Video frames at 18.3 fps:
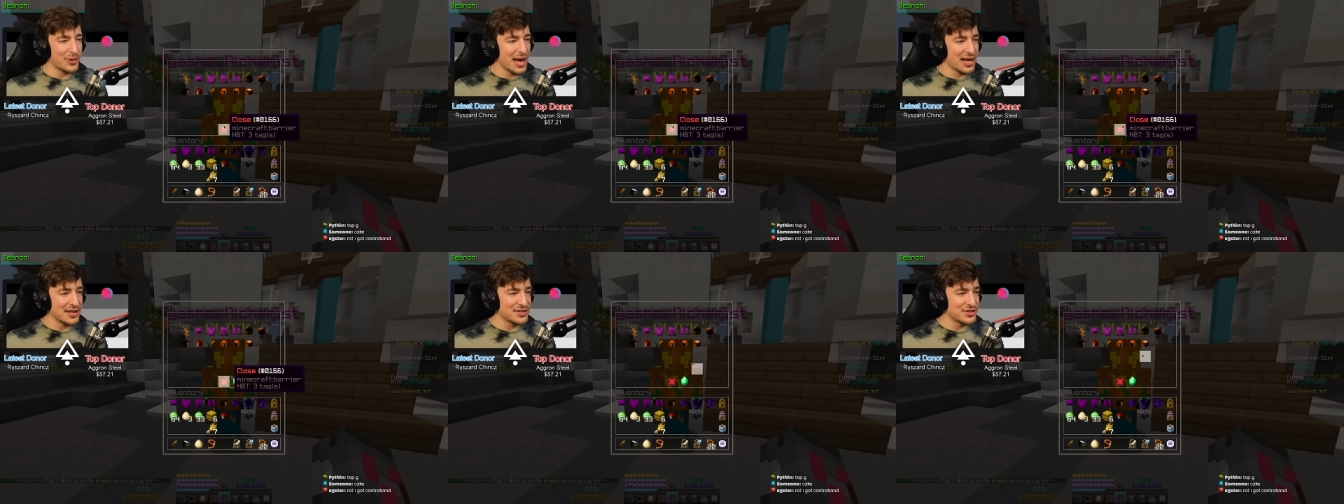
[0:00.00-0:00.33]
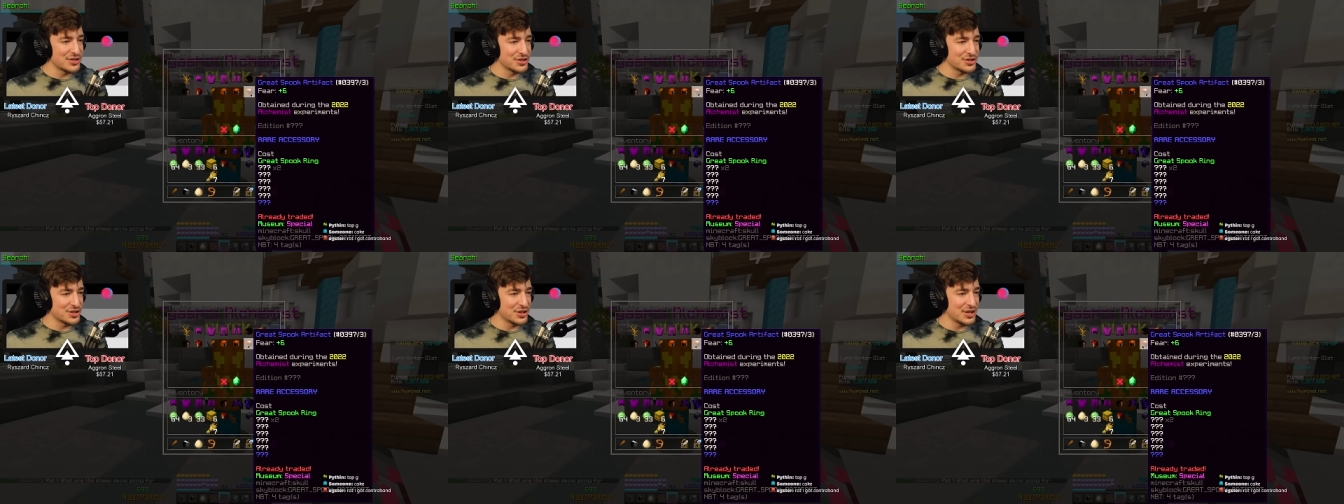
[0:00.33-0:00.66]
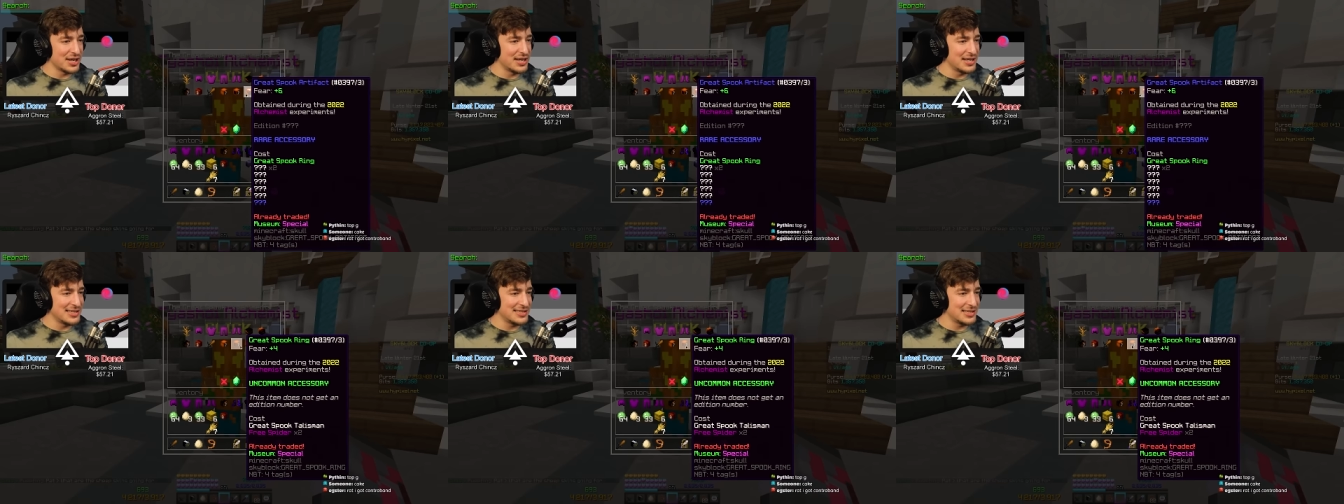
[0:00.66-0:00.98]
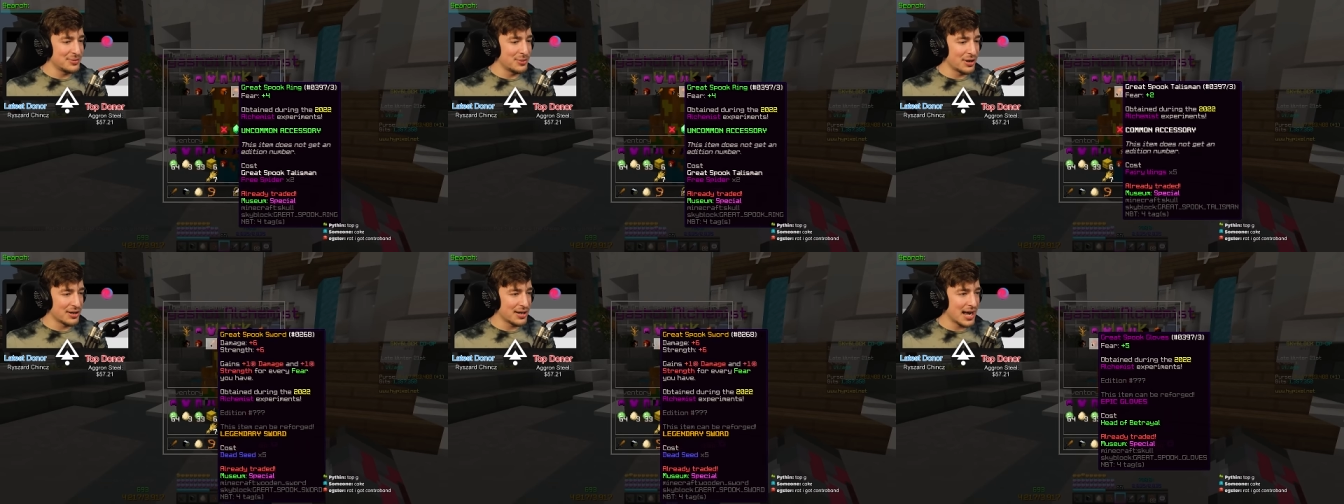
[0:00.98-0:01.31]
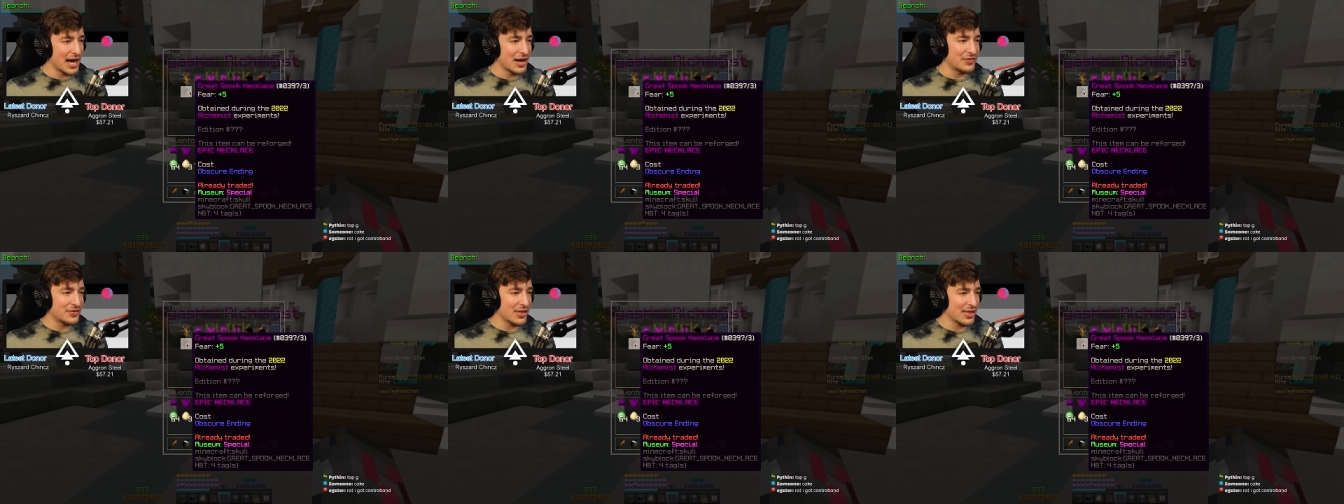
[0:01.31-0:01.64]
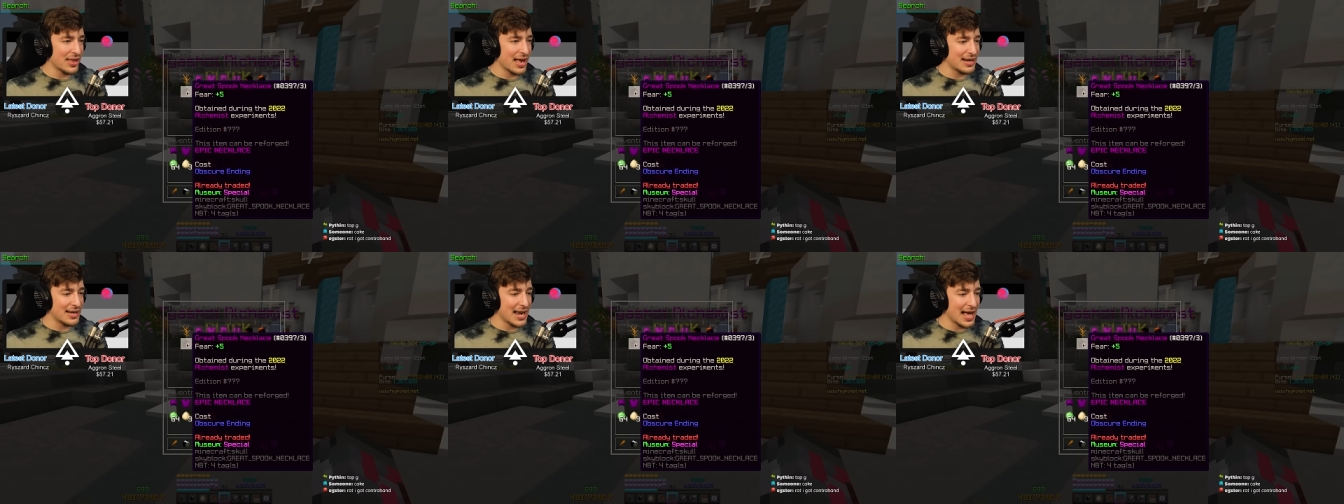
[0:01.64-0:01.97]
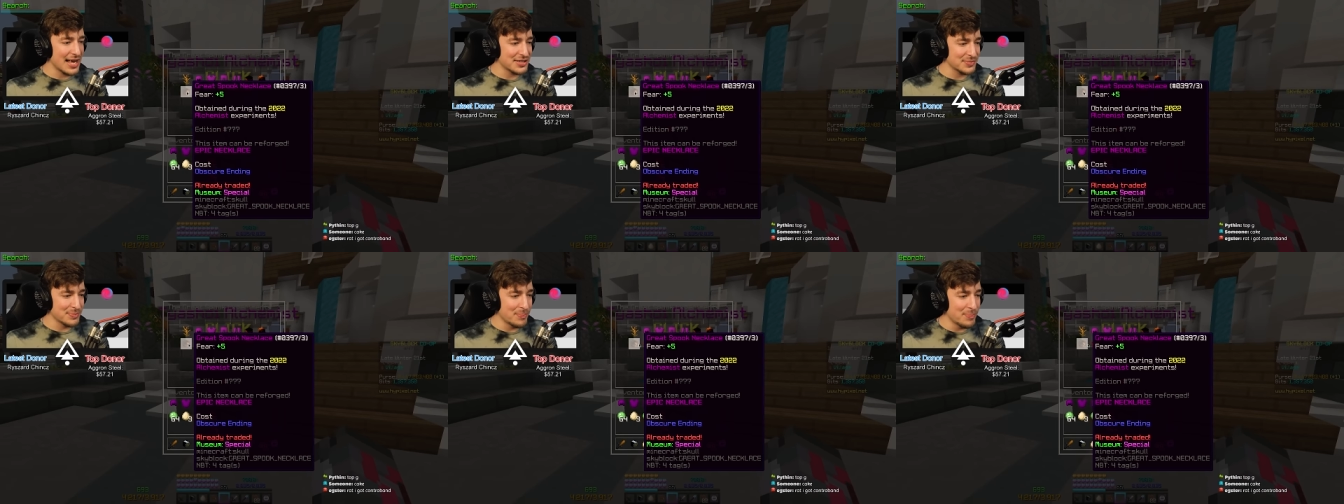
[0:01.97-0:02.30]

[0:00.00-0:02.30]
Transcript: we had such an easy one after that last